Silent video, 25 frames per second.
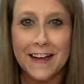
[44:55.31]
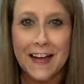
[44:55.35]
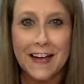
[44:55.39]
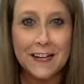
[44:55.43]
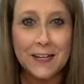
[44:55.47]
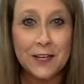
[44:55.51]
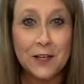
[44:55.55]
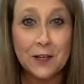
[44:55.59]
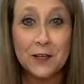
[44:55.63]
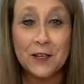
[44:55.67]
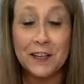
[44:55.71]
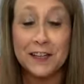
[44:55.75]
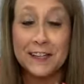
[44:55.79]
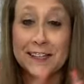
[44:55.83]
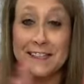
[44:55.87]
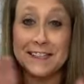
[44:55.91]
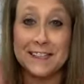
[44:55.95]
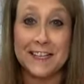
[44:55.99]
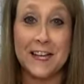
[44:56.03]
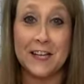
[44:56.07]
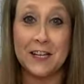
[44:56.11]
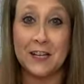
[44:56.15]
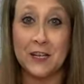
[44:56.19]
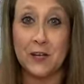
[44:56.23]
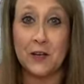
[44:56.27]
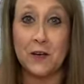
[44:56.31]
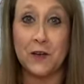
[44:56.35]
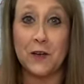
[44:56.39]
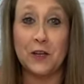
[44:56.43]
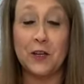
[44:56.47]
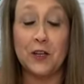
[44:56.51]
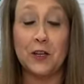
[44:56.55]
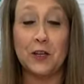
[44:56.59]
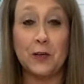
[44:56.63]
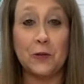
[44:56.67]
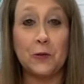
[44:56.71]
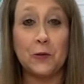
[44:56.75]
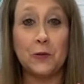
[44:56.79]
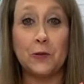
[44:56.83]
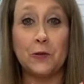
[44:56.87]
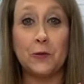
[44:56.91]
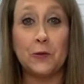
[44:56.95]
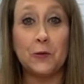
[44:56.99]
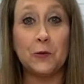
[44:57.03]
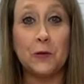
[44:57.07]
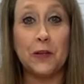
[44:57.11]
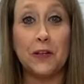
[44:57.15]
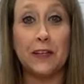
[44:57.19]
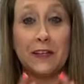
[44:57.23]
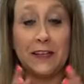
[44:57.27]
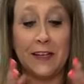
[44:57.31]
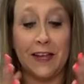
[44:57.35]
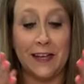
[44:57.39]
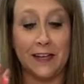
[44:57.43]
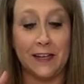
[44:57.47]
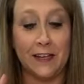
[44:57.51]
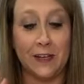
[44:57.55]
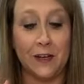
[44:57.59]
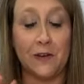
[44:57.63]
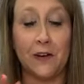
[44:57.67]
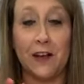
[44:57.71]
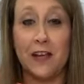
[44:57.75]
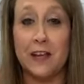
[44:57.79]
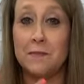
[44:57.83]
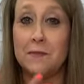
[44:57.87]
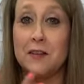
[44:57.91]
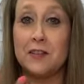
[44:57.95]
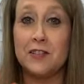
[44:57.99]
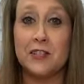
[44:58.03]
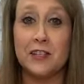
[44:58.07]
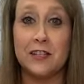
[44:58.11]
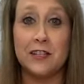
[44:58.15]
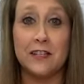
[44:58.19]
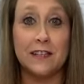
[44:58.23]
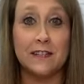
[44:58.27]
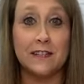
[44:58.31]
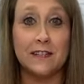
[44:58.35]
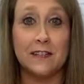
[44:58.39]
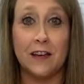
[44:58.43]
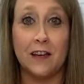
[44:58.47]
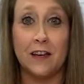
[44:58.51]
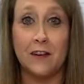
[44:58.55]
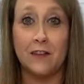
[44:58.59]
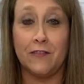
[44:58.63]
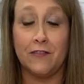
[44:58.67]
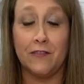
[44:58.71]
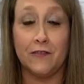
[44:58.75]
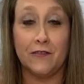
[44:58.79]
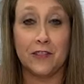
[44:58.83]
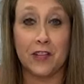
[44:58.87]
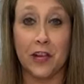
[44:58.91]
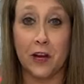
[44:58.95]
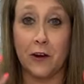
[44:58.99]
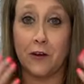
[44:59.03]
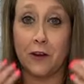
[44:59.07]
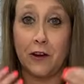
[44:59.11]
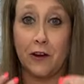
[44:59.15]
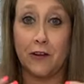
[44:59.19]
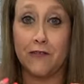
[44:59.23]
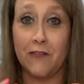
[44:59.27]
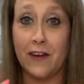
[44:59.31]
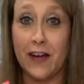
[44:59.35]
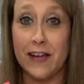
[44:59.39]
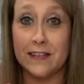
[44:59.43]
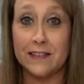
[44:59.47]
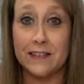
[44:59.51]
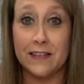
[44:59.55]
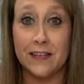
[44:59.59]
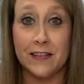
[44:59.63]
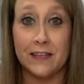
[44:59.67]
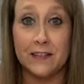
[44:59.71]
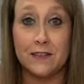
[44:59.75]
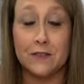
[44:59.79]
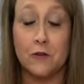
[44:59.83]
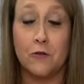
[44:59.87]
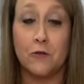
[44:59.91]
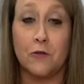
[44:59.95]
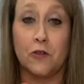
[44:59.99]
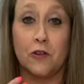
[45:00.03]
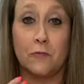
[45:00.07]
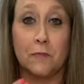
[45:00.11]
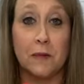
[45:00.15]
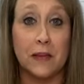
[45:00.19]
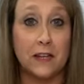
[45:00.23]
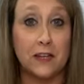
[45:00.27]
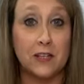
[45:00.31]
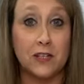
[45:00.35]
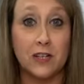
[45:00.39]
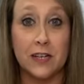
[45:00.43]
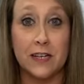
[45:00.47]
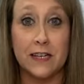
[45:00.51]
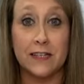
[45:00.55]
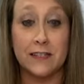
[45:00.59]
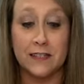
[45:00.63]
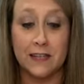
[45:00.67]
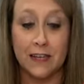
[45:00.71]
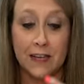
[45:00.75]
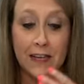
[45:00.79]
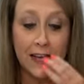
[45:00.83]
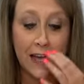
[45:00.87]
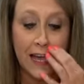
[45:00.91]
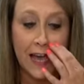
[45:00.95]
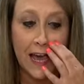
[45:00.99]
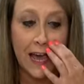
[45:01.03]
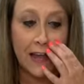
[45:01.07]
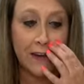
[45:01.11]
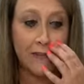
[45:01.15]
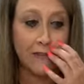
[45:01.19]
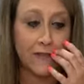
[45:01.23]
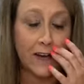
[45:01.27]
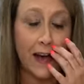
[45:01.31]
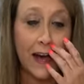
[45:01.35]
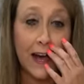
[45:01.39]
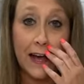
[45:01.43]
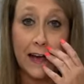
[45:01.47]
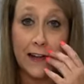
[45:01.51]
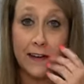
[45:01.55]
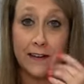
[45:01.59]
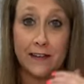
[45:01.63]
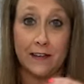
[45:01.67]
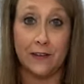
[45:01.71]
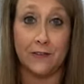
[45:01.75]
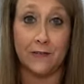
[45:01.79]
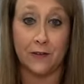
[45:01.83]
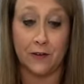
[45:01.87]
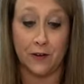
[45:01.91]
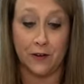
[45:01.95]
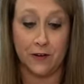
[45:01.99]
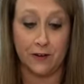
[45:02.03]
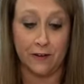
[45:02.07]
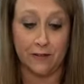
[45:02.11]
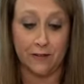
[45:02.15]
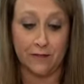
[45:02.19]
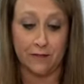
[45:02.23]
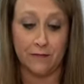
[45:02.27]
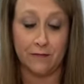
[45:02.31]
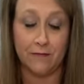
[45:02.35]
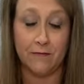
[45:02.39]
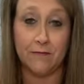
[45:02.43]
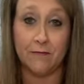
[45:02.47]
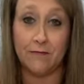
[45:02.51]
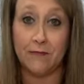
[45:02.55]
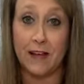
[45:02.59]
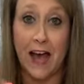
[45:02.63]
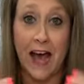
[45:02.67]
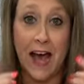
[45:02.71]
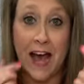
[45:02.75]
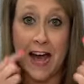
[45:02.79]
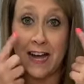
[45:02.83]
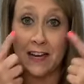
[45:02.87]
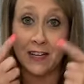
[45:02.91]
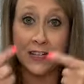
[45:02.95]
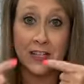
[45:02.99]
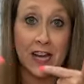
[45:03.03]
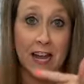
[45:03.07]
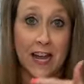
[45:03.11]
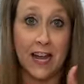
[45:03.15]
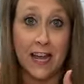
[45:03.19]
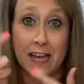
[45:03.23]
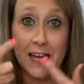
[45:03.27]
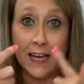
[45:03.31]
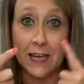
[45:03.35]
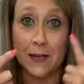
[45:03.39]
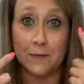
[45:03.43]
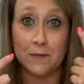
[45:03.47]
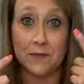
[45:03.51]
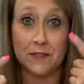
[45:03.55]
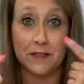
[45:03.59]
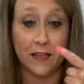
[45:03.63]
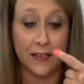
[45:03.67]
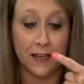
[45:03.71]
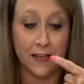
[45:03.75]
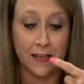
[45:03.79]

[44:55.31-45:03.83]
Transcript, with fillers: And you, like I said, you can Google like your images of scarecrow faces or Pinterest and find different eye shapes